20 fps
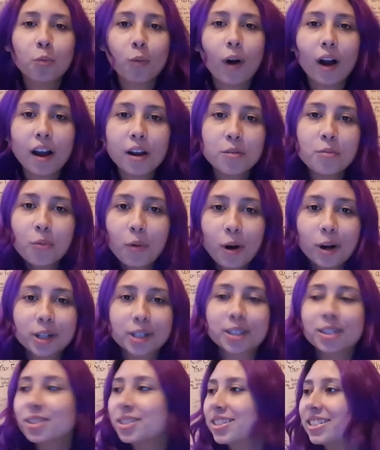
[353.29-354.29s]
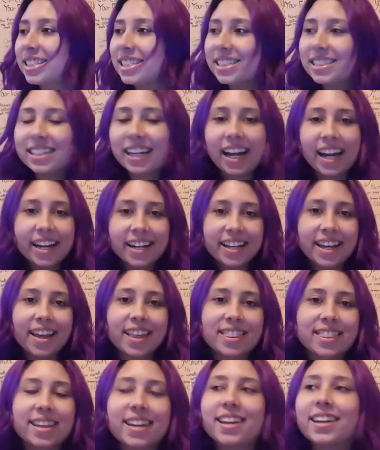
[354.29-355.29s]
White Walkers did
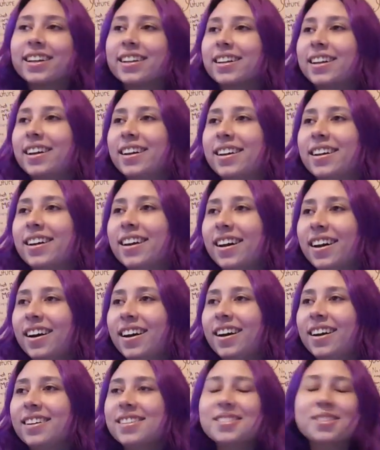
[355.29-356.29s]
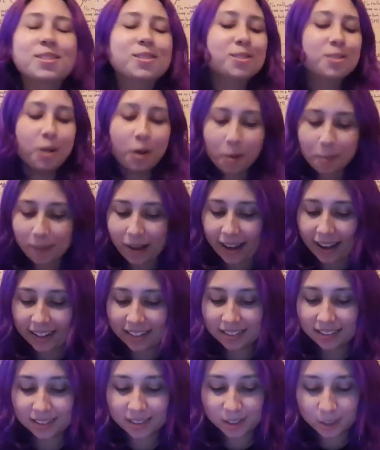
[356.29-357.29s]
anything? So
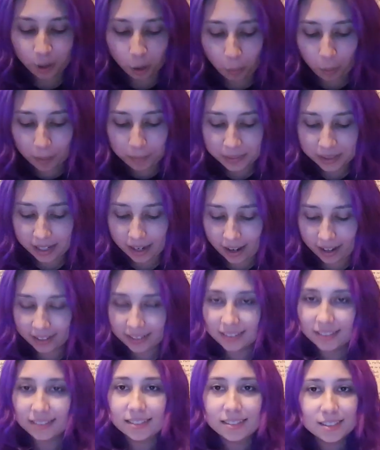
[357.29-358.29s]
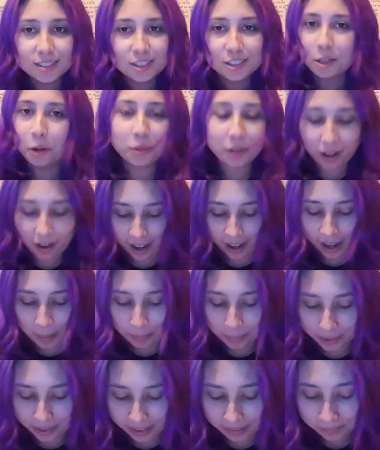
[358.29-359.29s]
mad, so upset, so not
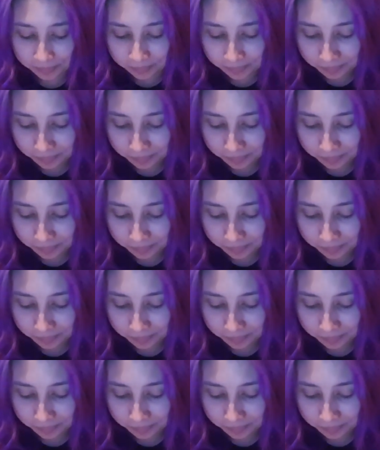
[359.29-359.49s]
happy.